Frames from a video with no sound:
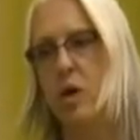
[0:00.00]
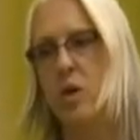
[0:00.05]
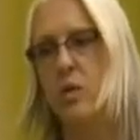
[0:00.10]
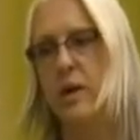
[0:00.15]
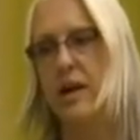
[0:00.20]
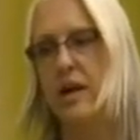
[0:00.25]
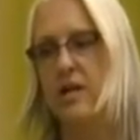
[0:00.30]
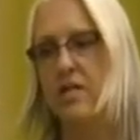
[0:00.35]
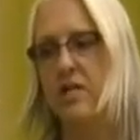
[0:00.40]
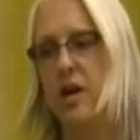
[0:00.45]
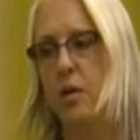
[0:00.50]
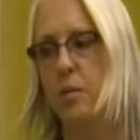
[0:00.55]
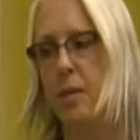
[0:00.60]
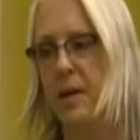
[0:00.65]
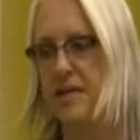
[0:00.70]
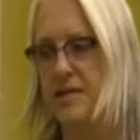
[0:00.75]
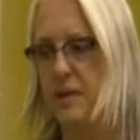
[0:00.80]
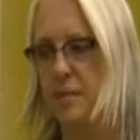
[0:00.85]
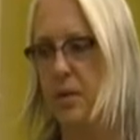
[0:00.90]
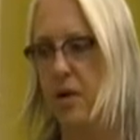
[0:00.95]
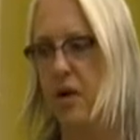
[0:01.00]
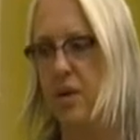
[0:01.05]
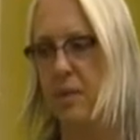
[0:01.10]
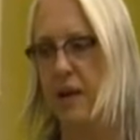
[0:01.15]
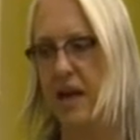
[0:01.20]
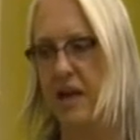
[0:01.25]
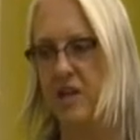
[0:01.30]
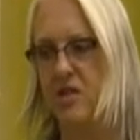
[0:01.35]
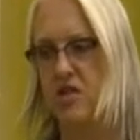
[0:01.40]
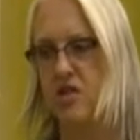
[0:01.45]
Well, we have our basic party
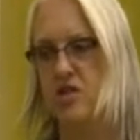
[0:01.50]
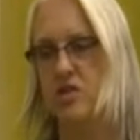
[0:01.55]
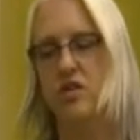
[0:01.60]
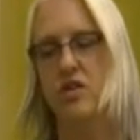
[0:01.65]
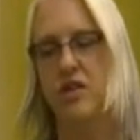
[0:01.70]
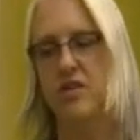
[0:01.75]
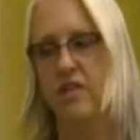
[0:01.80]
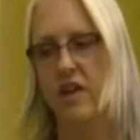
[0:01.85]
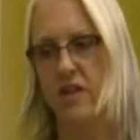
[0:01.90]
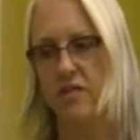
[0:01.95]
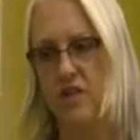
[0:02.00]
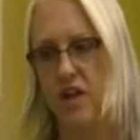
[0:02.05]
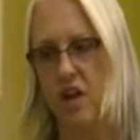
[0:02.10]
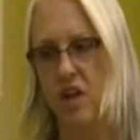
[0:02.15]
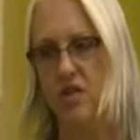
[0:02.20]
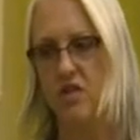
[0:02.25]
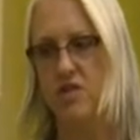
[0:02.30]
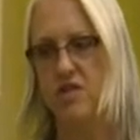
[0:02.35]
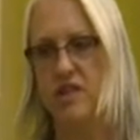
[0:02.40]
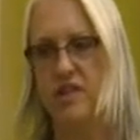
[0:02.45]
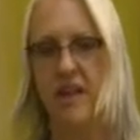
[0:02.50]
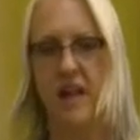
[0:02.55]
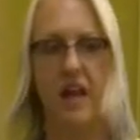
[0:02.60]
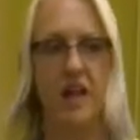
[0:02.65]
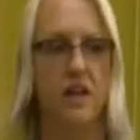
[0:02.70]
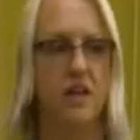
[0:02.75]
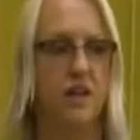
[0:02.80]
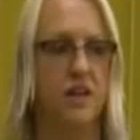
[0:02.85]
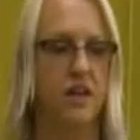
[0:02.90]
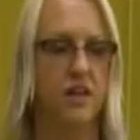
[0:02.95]
package is $35, and
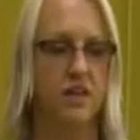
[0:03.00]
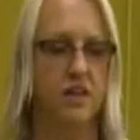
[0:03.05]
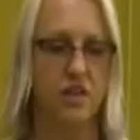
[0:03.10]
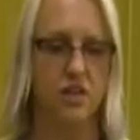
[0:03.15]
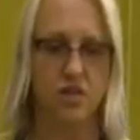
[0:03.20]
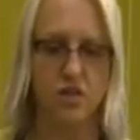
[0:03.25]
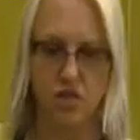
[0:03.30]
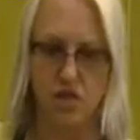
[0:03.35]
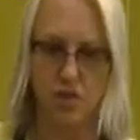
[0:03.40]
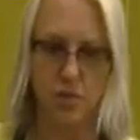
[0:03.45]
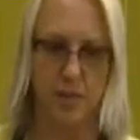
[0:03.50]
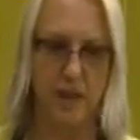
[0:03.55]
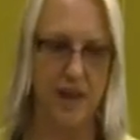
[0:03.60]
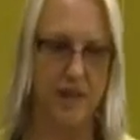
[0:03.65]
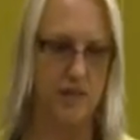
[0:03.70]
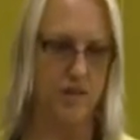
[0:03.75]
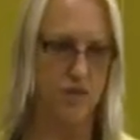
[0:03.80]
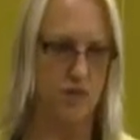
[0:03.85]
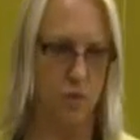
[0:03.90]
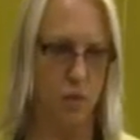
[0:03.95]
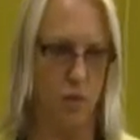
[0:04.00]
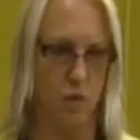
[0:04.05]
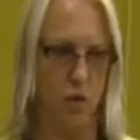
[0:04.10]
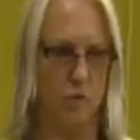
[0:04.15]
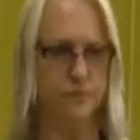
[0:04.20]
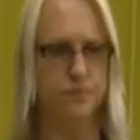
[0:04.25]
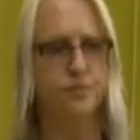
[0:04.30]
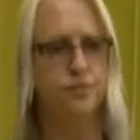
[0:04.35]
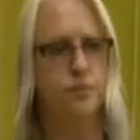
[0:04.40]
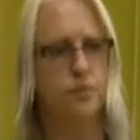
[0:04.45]
that just pays
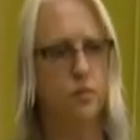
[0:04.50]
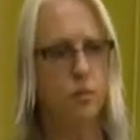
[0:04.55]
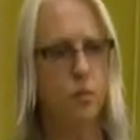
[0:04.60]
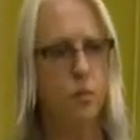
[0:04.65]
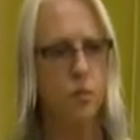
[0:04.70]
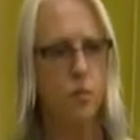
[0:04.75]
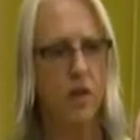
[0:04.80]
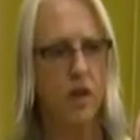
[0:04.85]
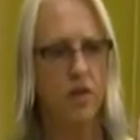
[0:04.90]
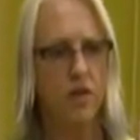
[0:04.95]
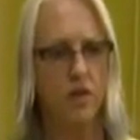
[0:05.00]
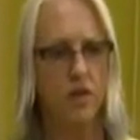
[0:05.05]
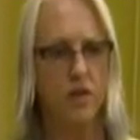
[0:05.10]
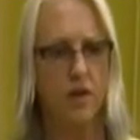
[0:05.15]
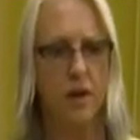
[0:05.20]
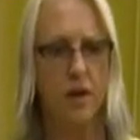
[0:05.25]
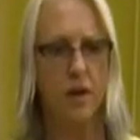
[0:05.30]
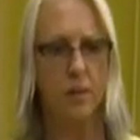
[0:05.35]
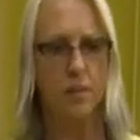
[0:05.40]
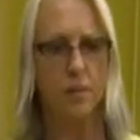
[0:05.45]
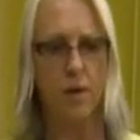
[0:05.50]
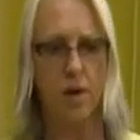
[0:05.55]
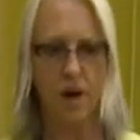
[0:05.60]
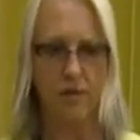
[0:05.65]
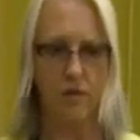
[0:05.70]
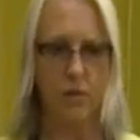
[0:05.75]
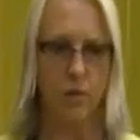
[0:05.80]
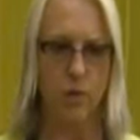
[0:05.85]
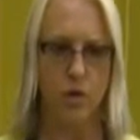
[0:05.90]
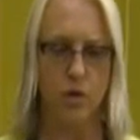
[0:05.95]
for the
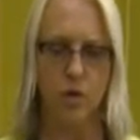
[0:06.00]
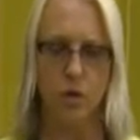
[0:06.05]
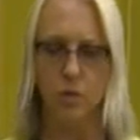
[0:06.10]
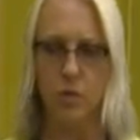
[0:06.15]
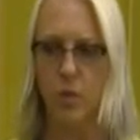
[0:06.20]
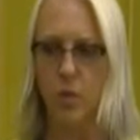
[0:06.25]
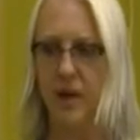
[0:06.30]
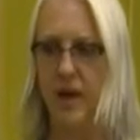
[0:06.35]
private room.